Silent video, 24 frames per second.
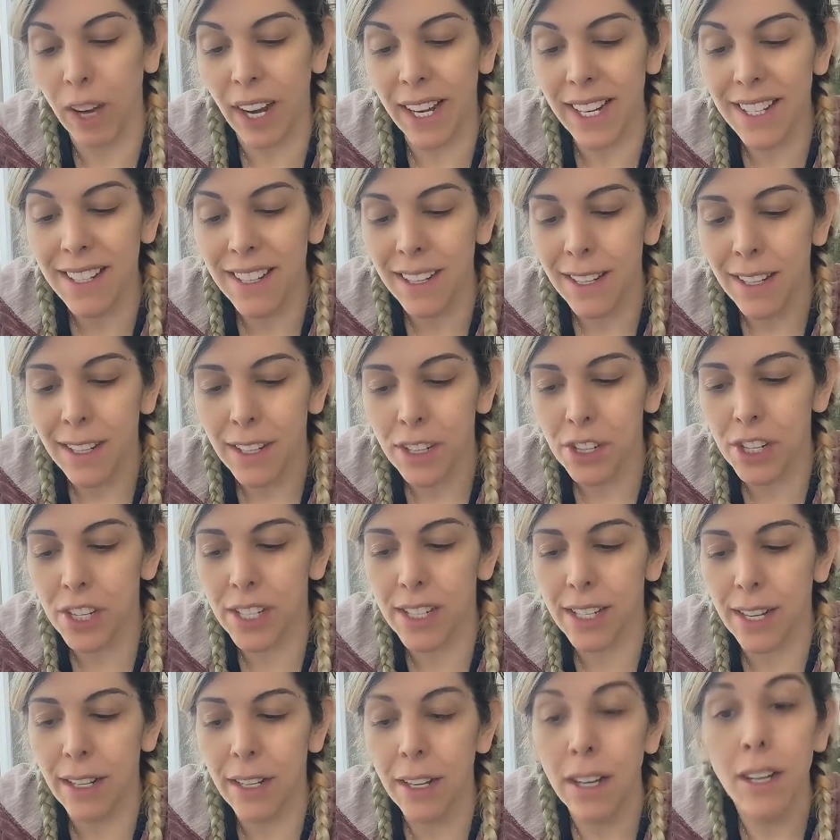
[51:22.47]
All right,
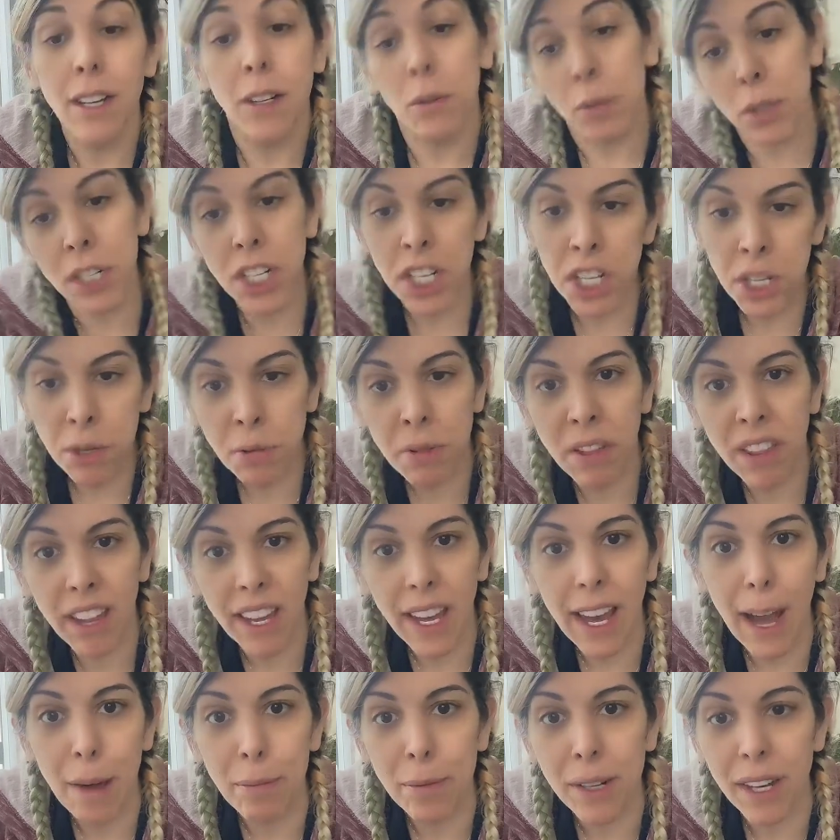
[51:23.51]
she said. What do
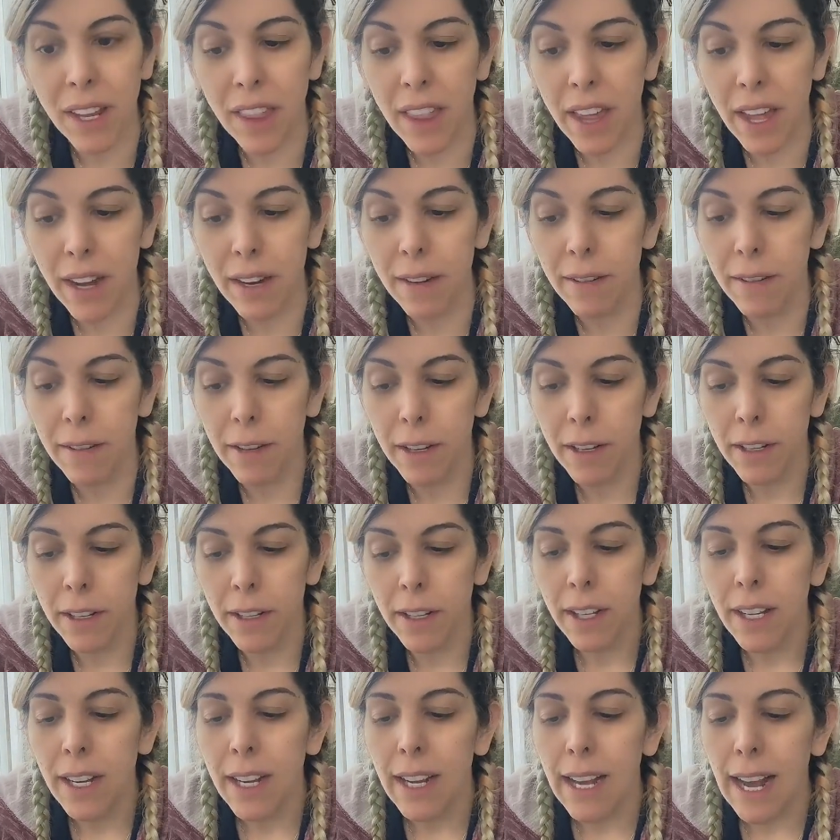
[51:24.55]
you think happened then?
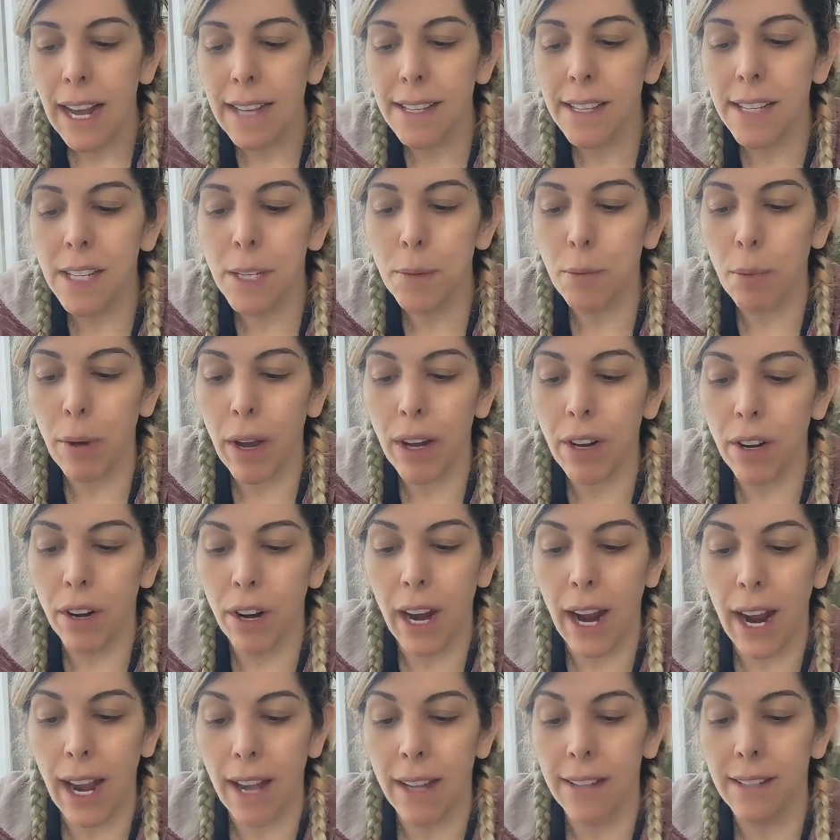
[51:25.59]
Essie
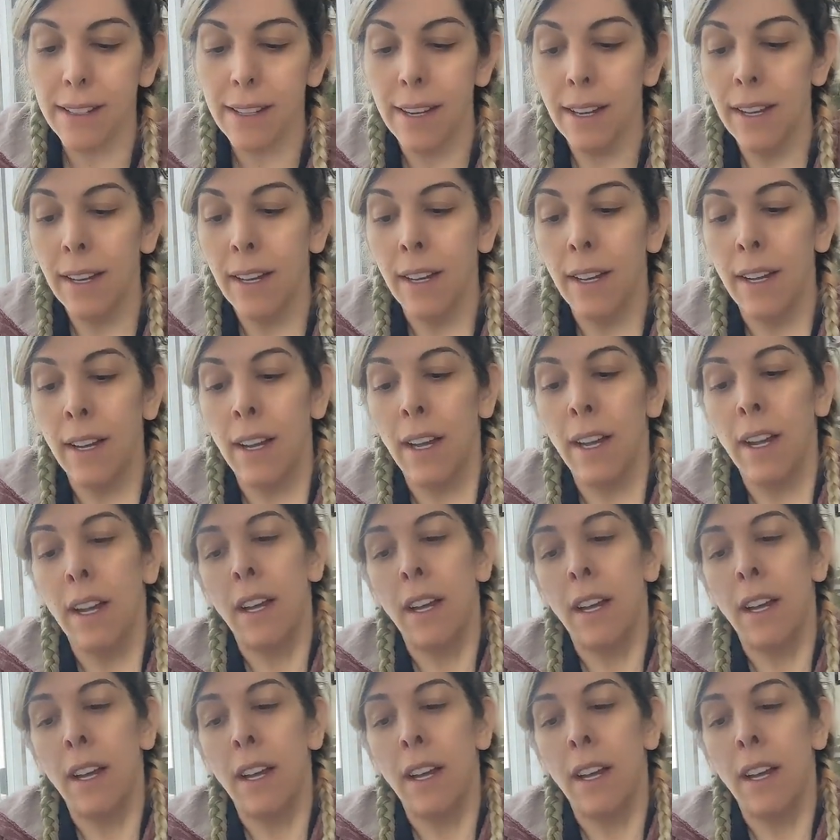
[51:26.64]
spread her hands.